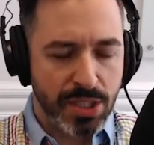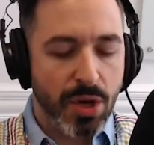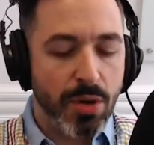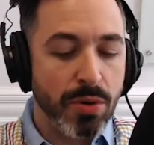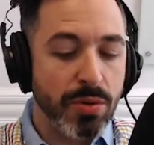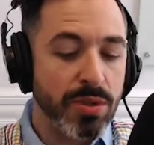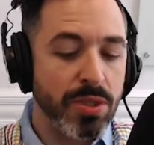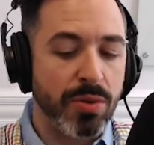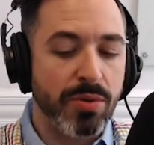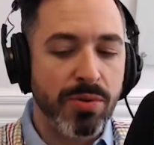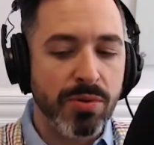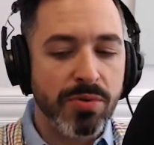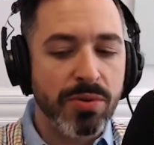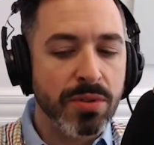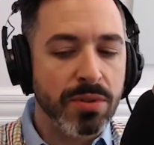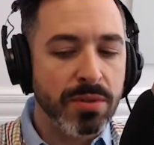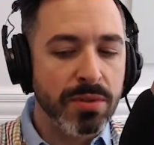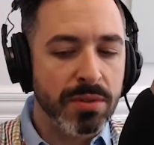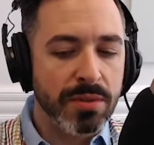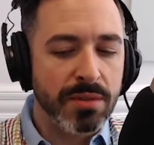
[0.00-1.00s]
So
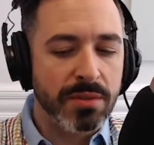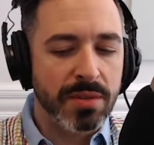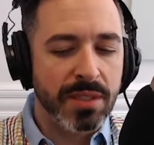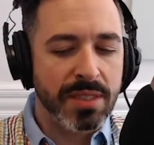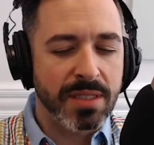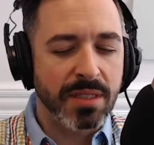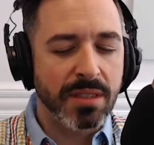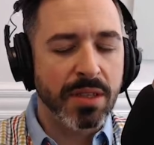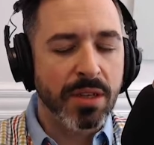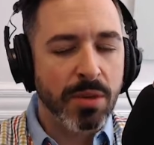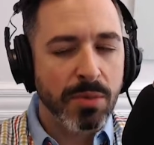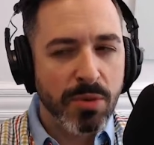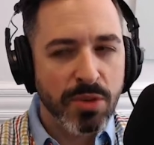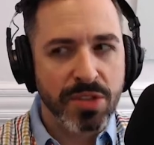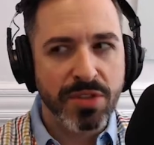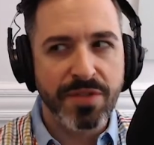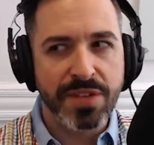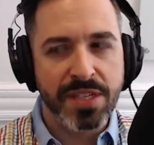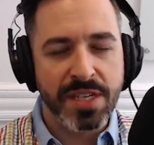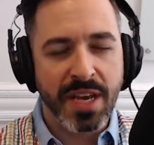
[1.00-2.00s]
Google is a little
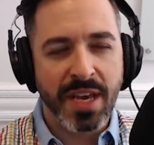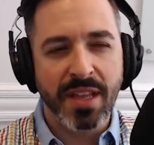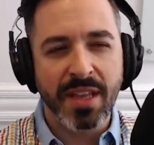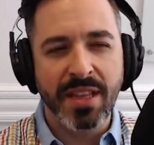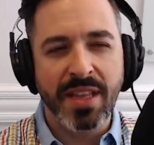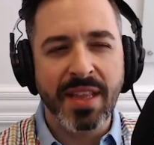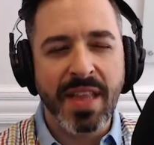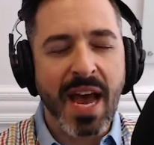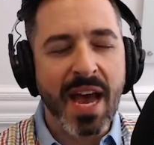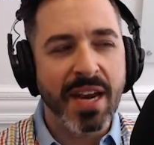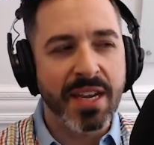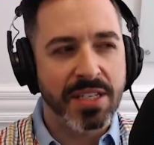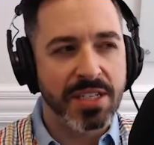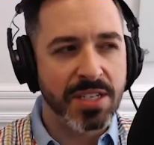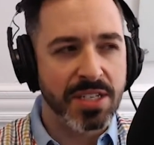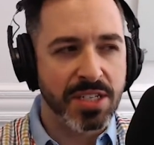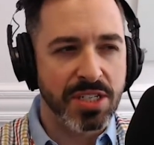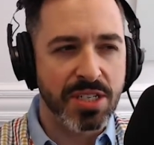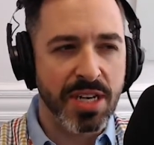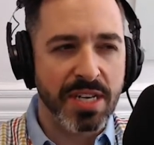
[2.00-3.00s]
more sophisticated than that.
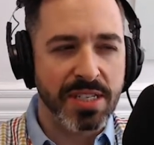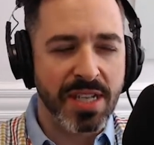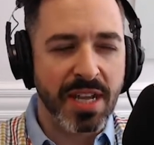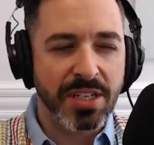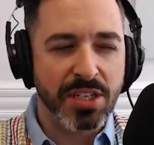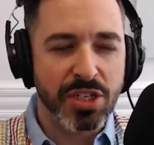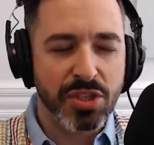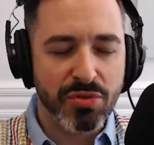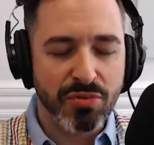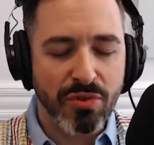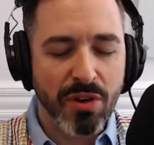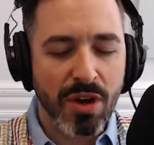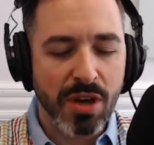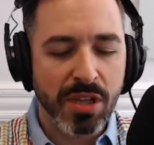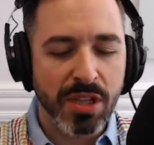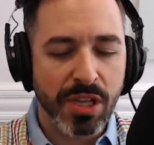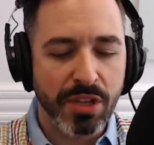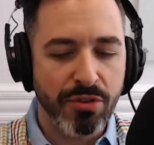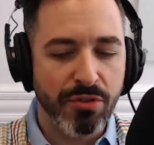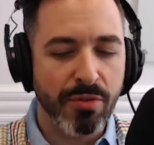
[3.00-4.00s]
It's not just
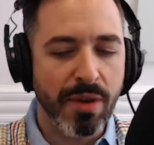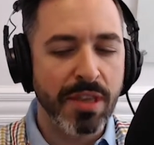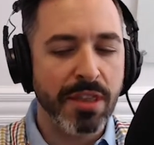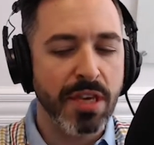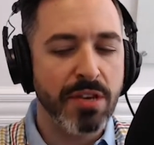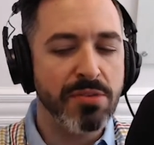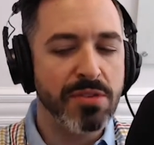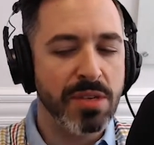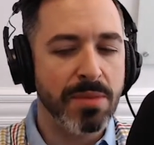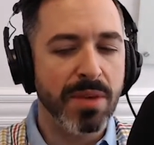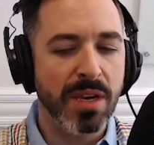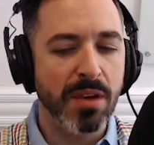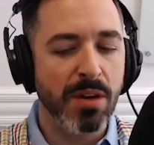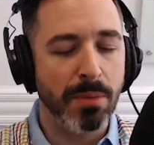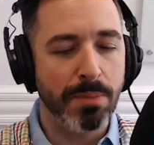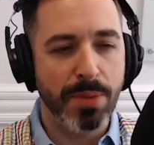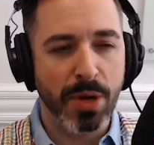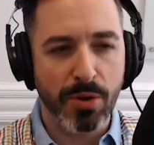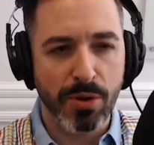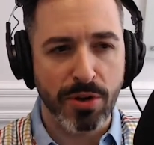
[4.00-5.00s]
raw click-through rate. They use something
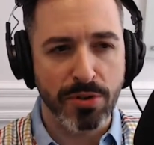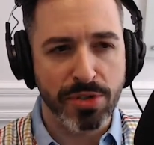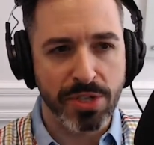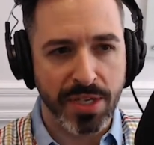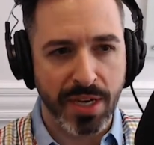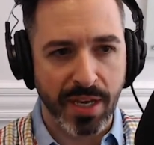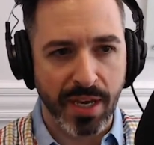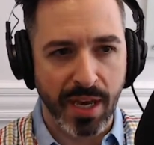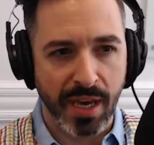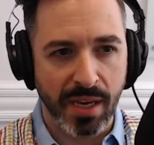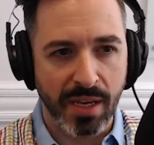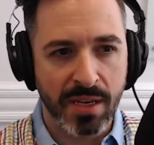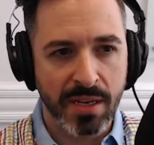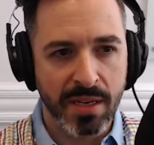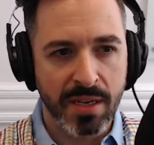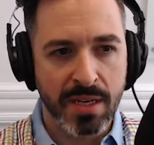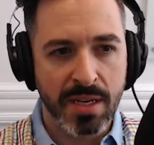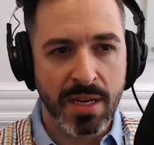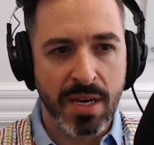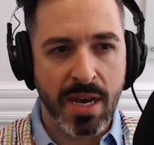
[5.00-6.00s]
called pogo sticking.
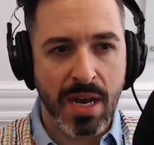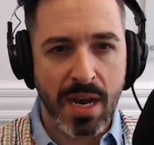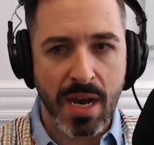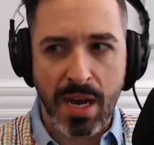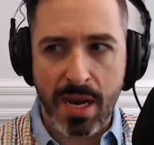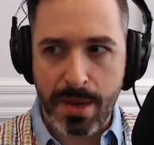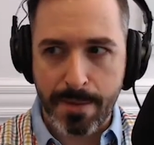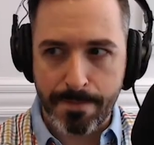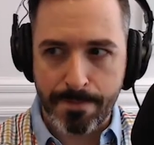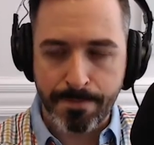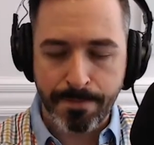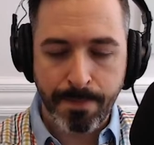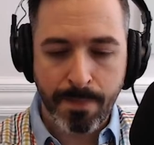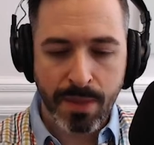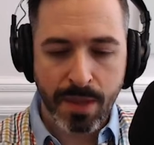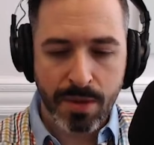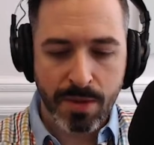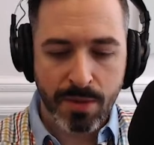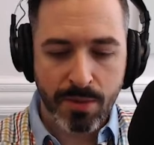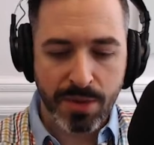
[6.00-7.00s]

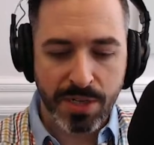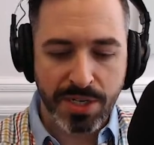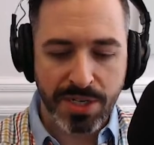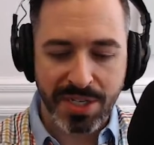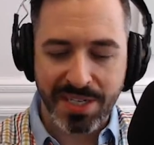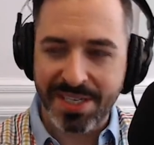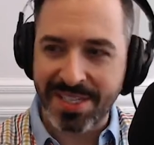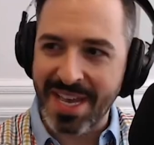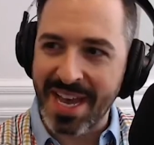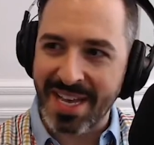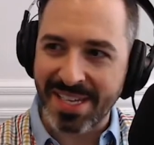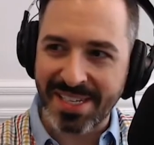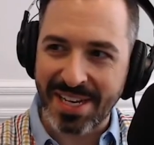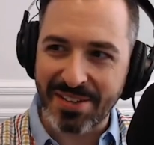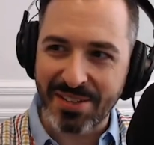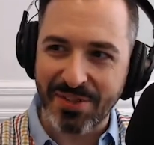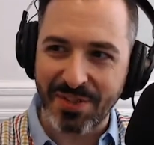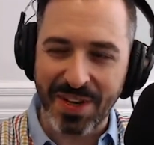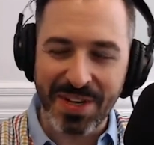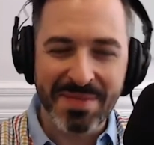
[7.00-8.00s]
Which is,
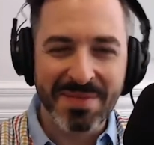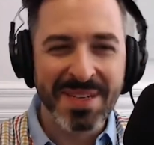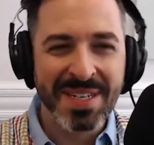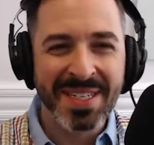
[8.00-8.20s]
sounds fun.